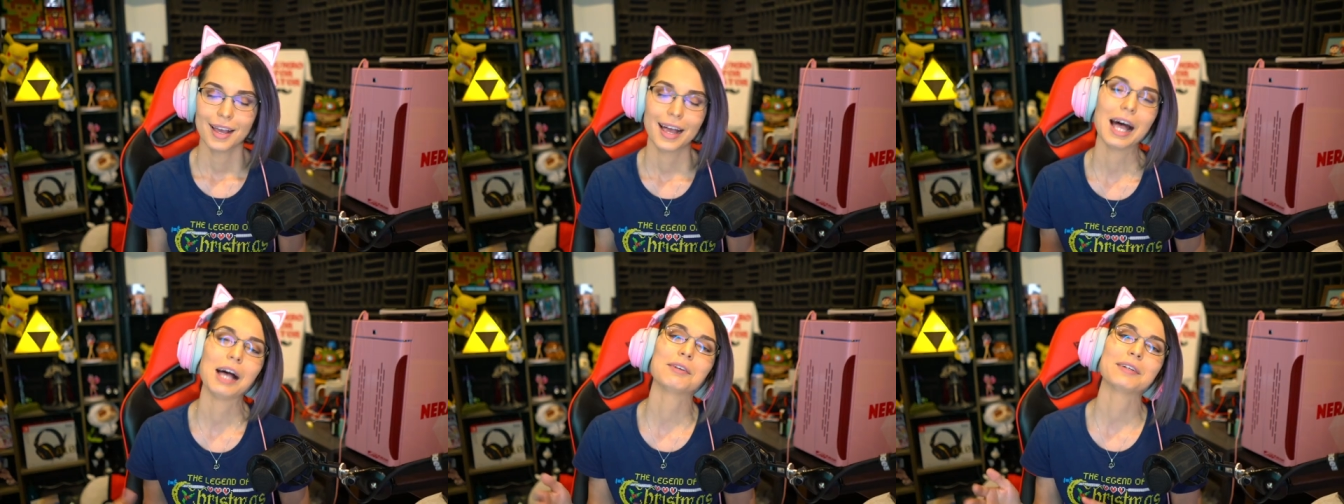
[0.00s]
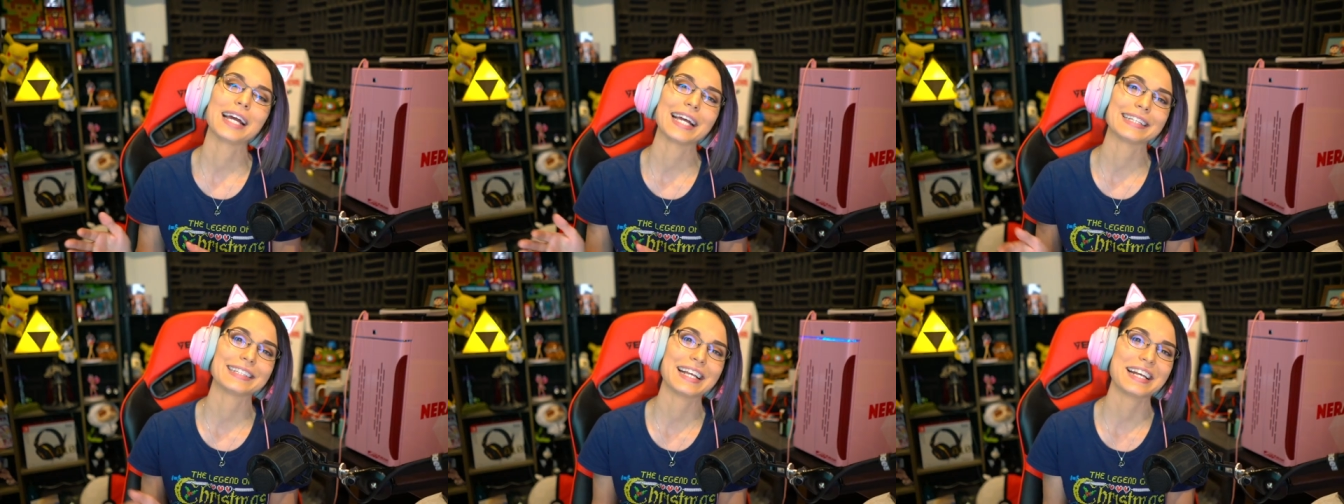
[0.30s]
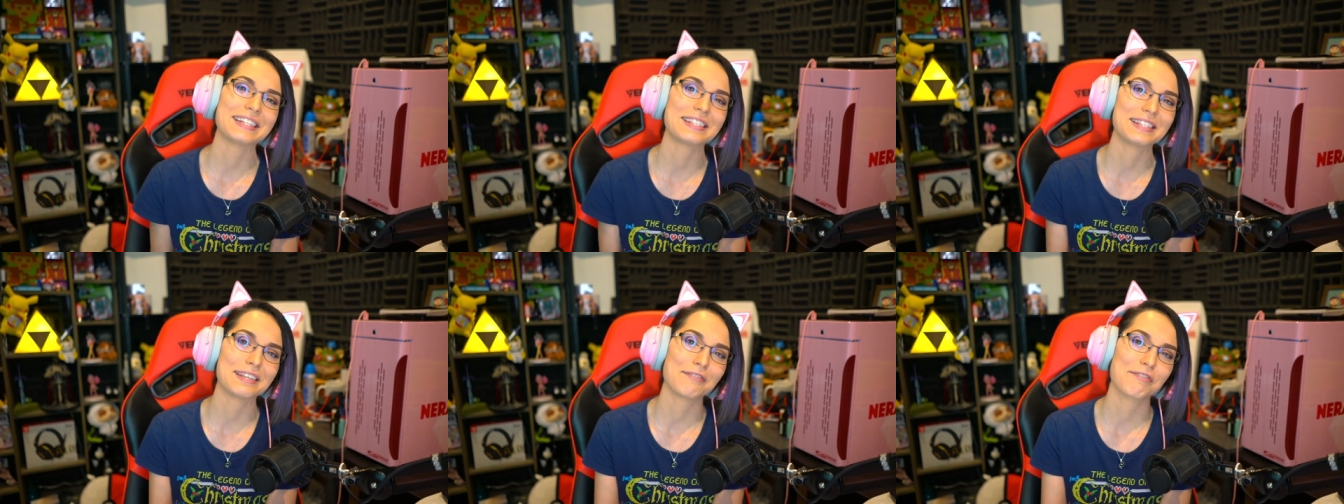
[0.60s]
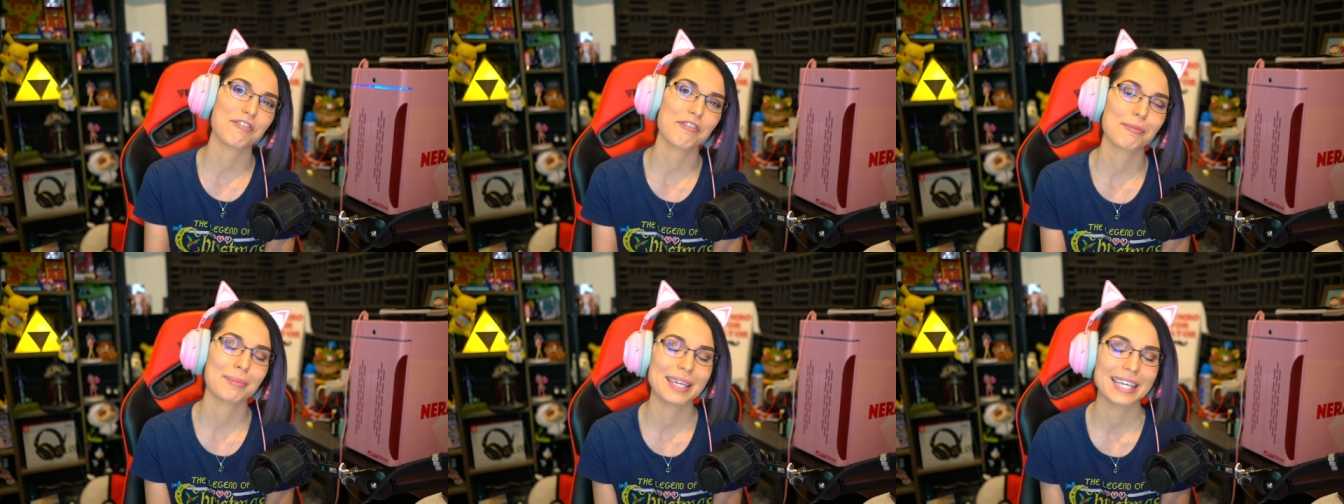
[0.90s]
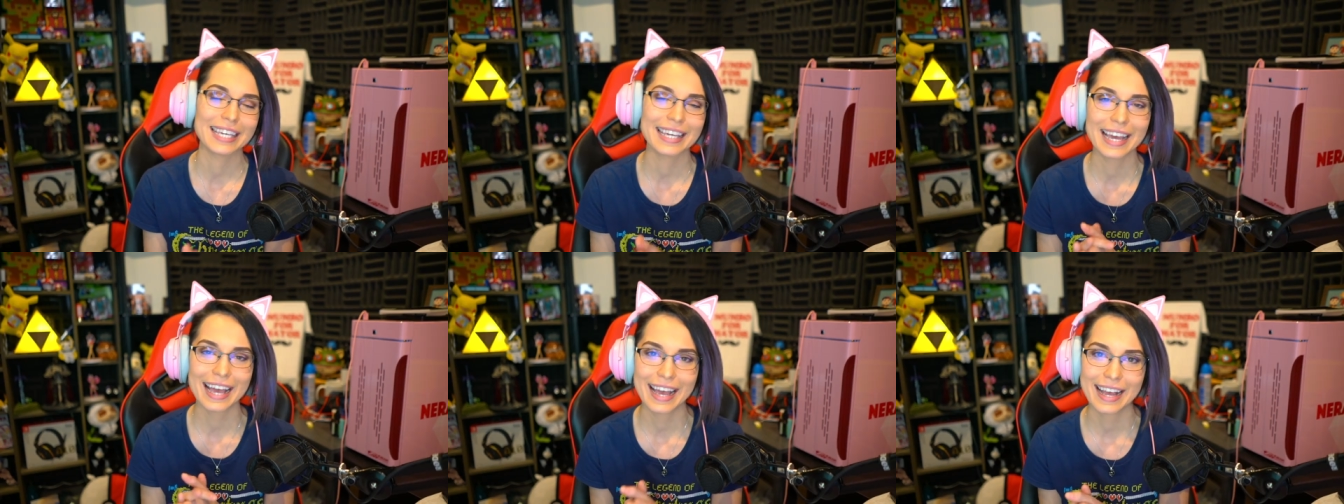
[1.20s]
All right, that's it for
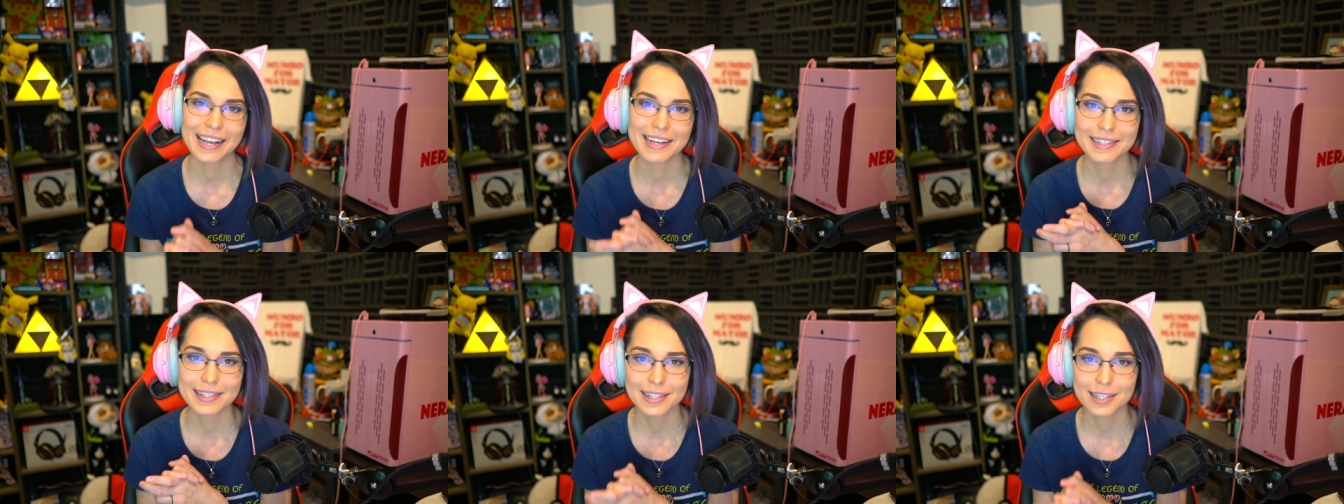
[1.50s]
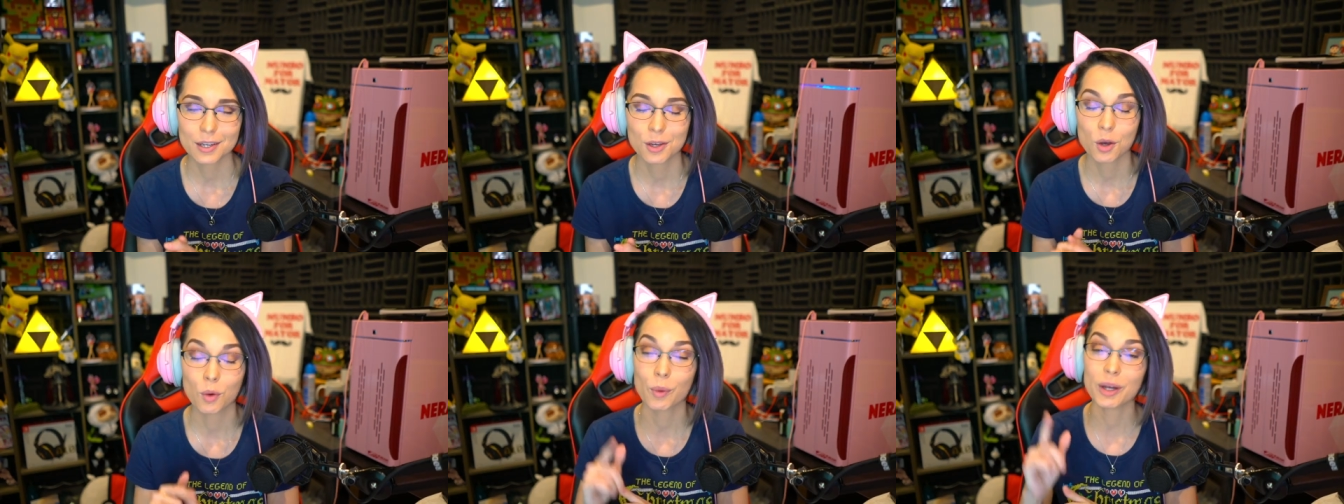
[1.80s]
me, guys.